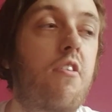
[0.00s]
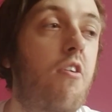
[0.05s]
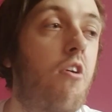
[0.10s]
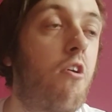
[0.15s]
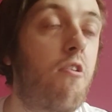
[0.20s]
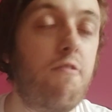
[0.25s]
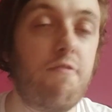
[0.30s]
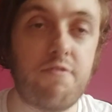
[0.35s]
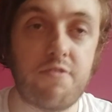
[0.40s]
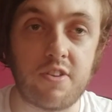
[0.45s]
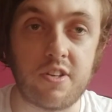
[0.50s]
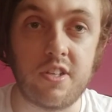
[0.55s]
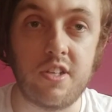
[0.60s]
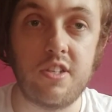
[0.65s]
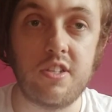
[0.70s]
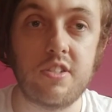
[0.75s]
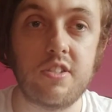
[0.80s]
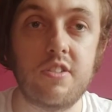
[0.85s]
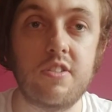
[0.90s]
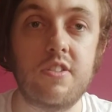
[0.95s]

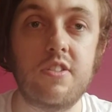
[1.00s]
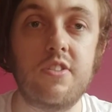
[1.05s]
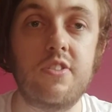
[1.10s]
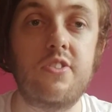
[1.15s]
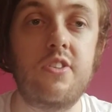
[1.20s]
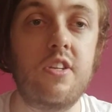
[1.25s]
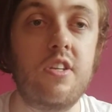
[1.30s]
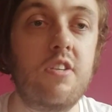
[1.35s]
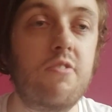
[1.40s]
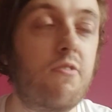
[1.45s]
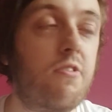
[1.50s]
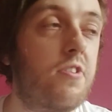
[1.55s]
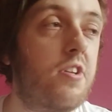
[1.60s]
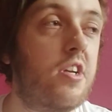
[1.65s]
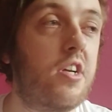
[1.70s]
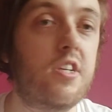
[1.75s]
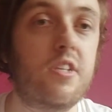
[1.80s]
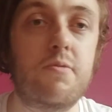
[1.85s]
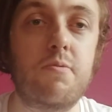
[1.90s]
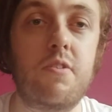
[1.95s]
hopefully see you on the
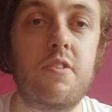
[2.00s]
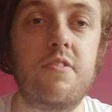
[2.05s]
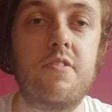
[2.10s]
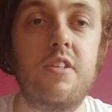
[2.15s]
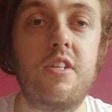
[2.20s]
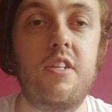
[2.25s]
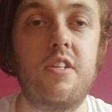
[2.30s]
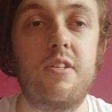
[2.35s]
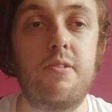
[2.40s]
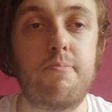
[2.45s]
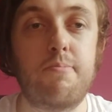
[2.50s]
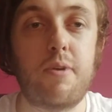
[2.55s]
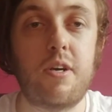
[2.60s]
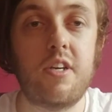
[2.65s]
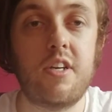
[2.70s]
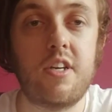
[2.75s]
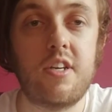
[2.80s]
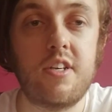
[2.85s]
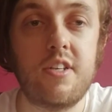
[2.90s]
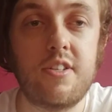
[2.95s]
next one.
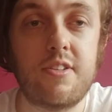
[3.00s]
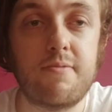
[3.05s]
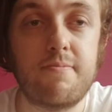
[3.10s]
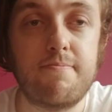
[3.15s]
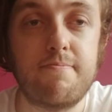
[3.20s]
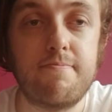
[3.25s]
Bye guys.